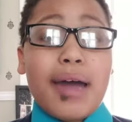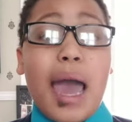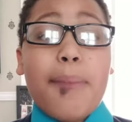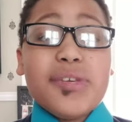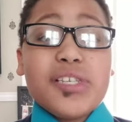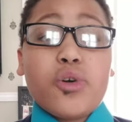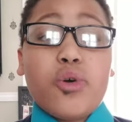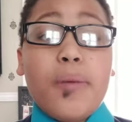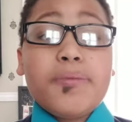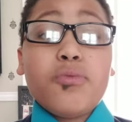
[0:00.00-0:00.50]
My app
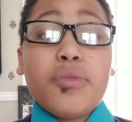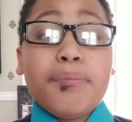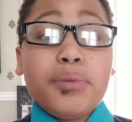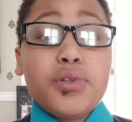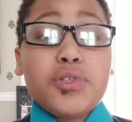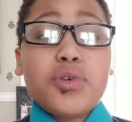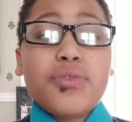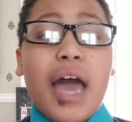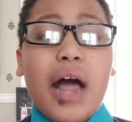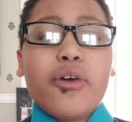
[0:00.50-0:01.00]
is equipped with
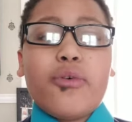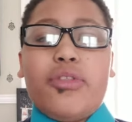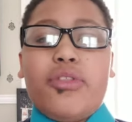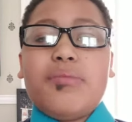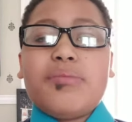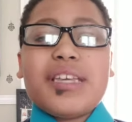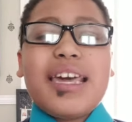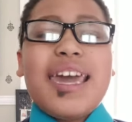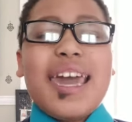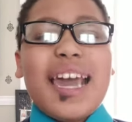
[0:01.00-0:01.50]
Bluetooth
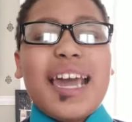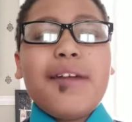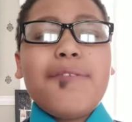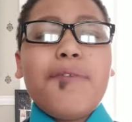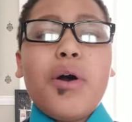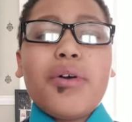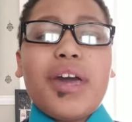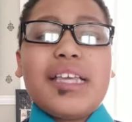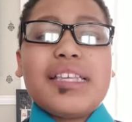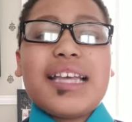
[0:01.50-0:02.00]
algorithms and a
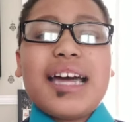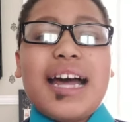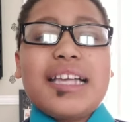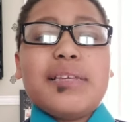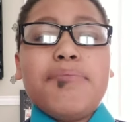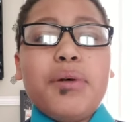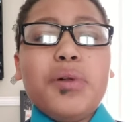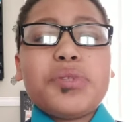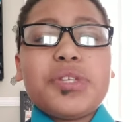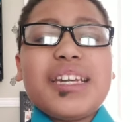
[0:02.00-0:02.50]
phone case that has
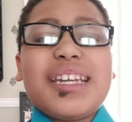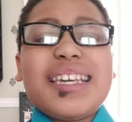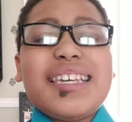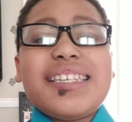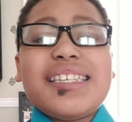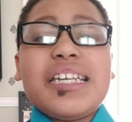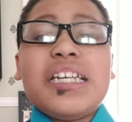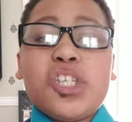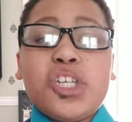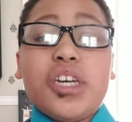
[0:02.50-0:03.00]
a built-in
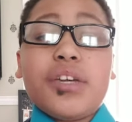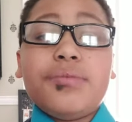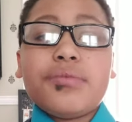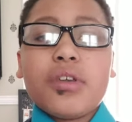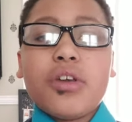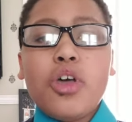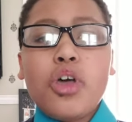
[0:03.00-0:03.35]
ECG.